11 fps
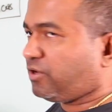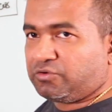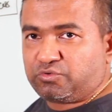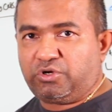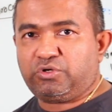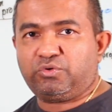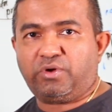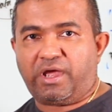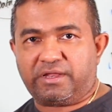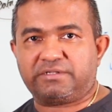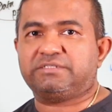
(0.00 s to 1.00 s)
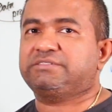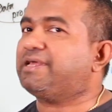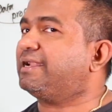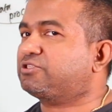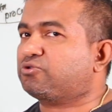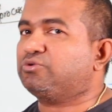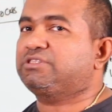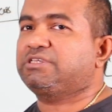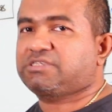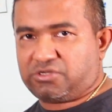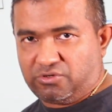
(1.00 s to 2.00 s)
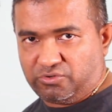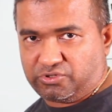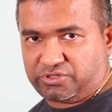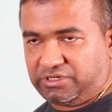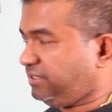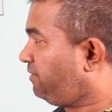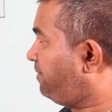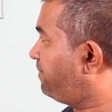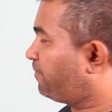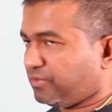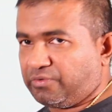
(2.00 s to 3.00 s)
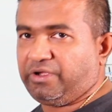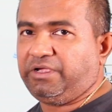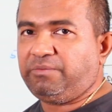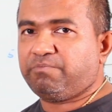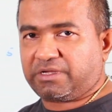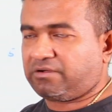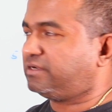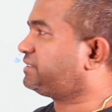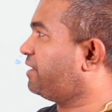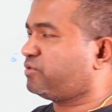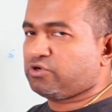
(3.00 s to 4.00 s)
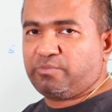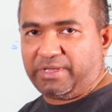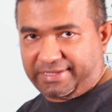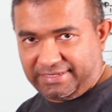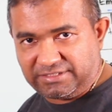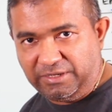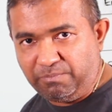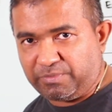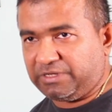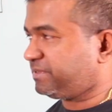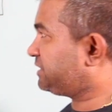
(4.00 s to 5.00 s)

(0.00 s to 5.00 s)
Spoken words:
not going to handle that through this solution, right? Because I want to make it simple,